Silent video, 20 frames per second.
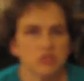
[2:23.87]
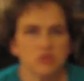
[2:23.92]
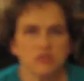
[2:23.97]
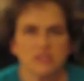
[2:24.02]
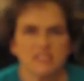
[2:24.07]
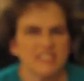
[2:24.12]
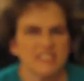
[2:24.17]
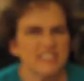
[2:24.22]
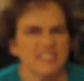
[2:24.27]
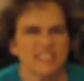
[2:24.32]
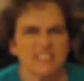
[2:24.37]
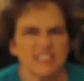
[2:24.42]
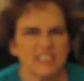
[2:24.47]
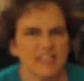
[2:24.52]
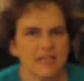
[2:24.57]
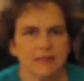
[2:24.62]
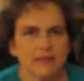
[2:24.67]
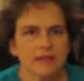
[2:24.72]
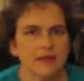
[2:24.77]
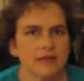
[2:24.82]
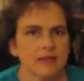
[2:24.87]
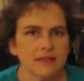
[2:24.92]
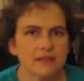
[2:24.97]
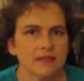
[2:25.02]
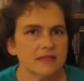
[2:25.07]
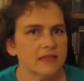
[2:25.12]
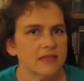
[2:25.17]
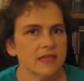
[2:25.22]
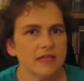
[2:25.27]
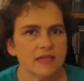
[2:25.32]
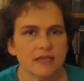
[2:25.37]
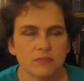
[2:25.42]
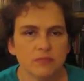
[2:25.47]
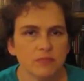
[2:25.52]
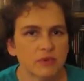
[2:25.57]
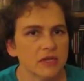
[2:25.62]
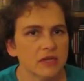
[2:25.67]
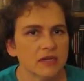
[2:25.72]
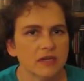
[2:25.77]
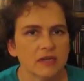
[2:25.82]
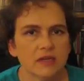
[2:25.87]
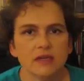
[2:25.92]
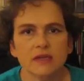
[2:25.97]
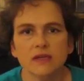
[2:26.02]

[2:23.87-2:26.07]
things that they like that they can pick.